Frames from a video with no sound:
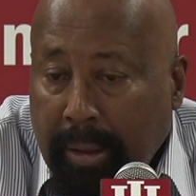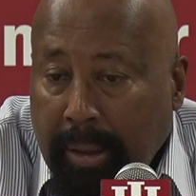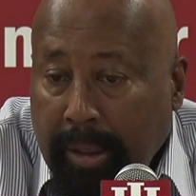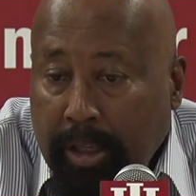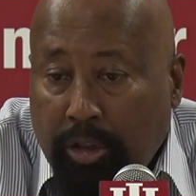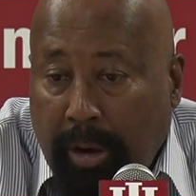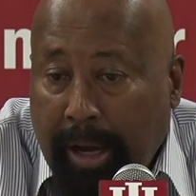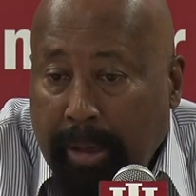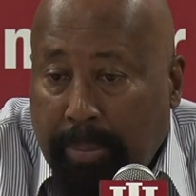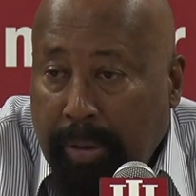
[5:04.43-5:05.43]
he
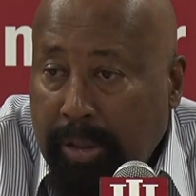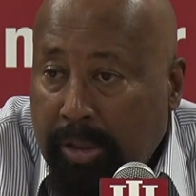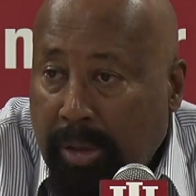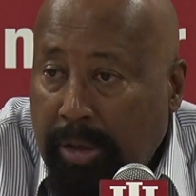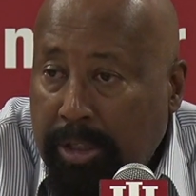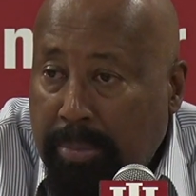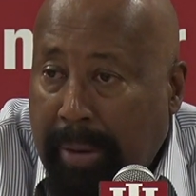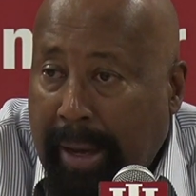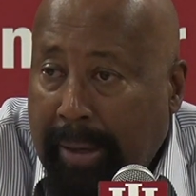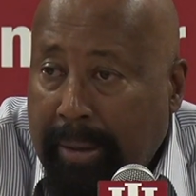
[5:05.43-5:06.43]
tried to put us on his
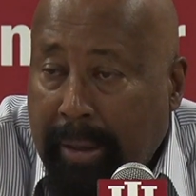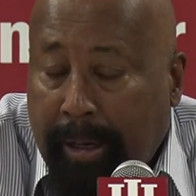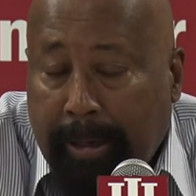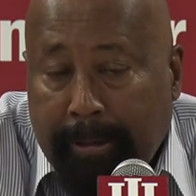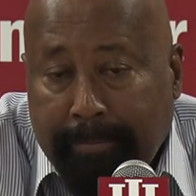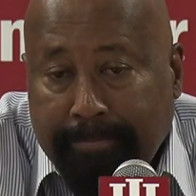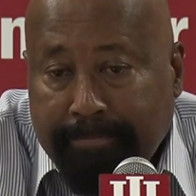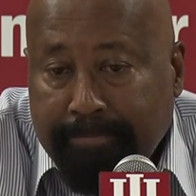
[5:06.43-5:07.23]
back. Um,